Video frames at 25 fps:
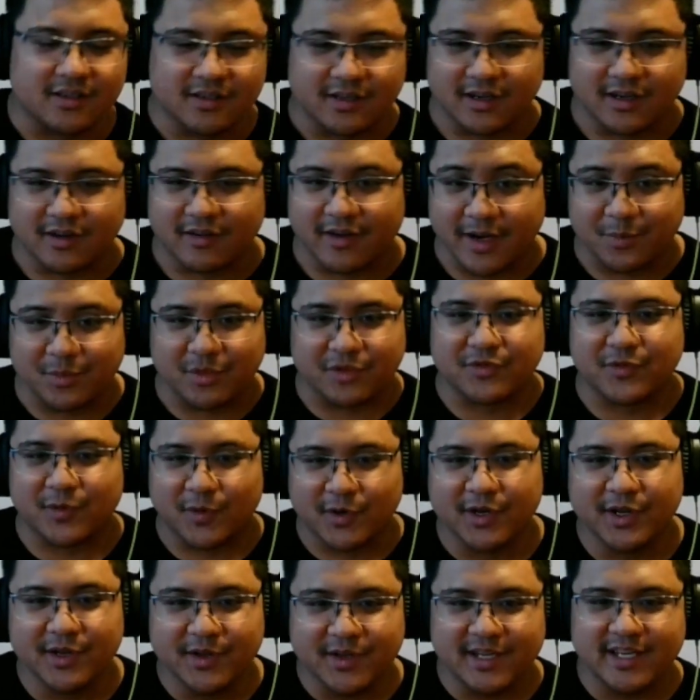Alright, before
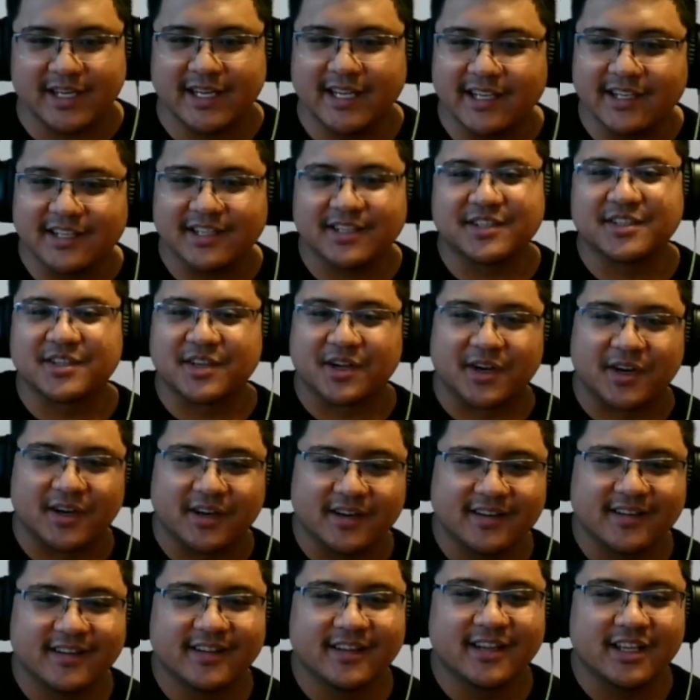you can eat dessert,
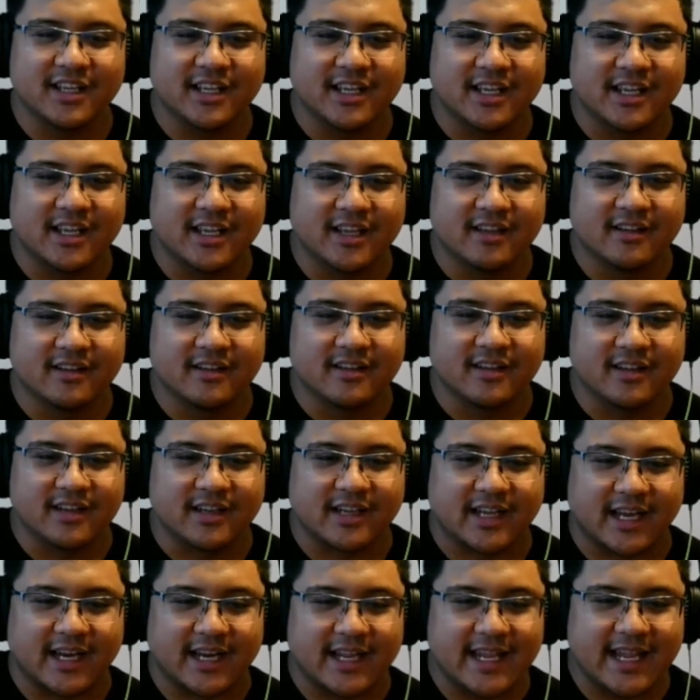
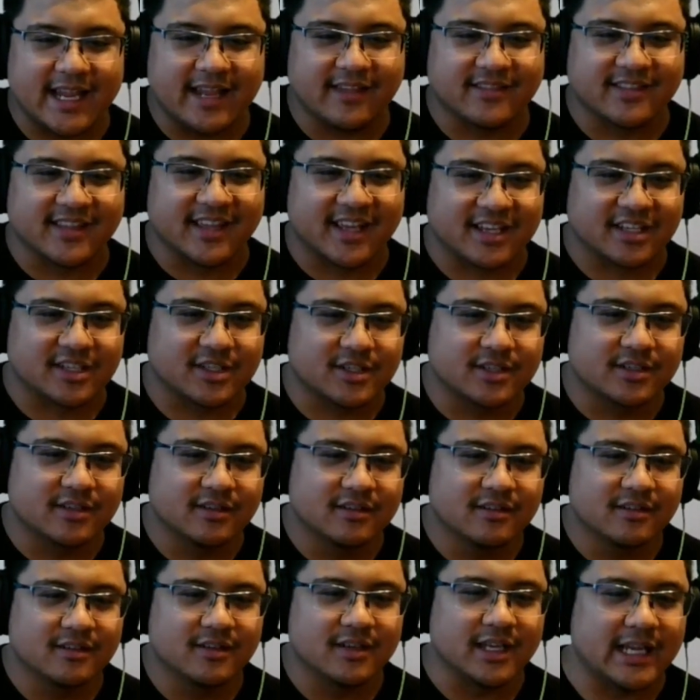gotta eat this.
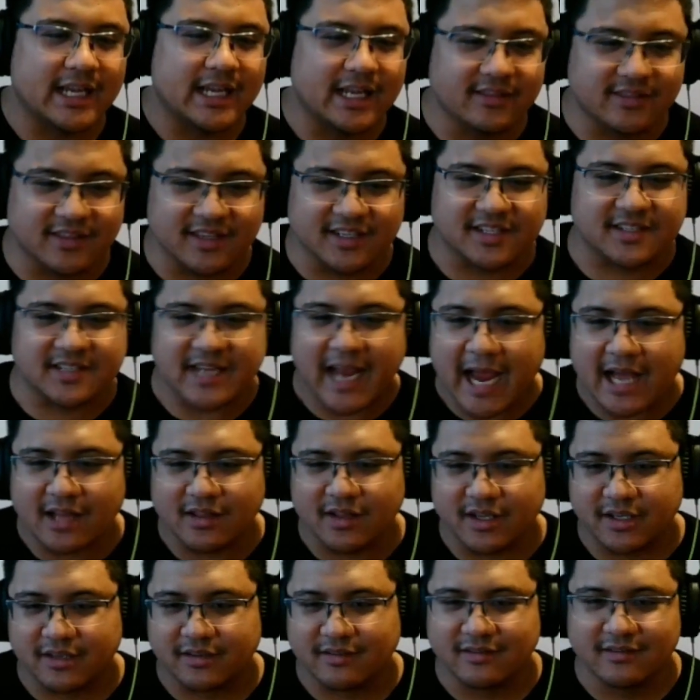Eat this
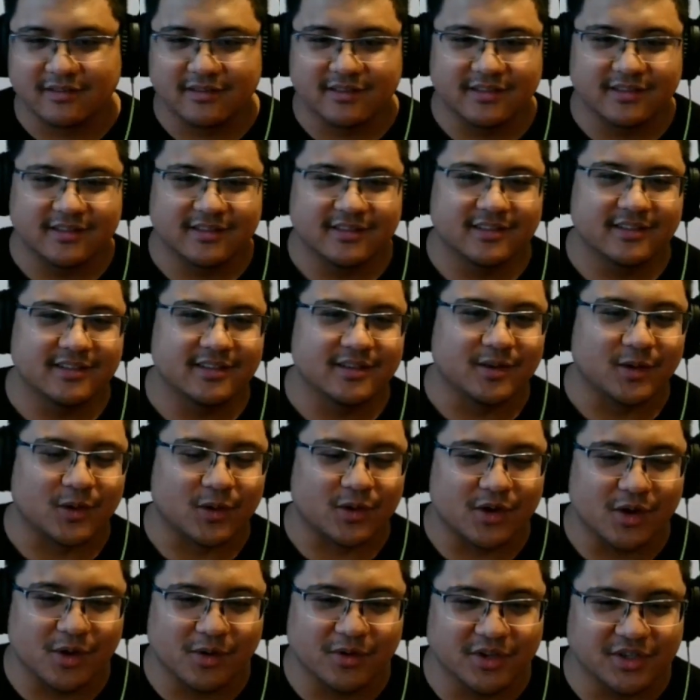salad. Or
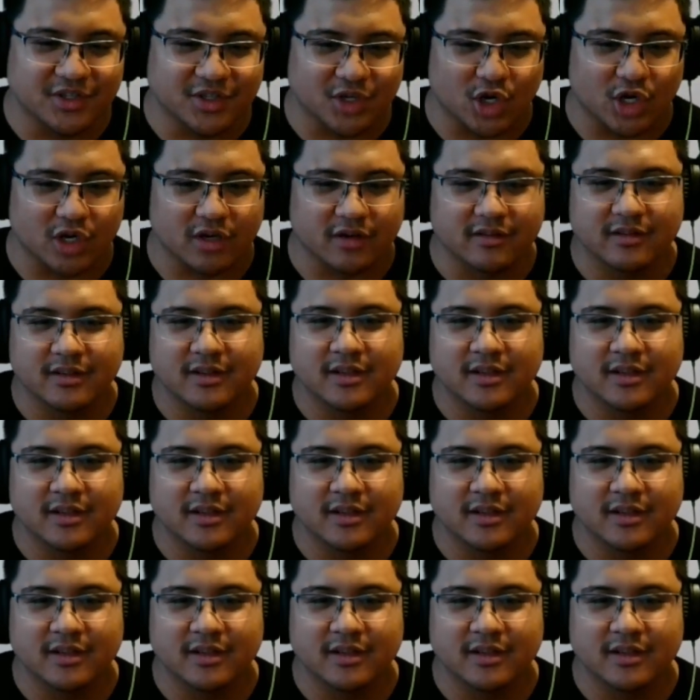no dessert.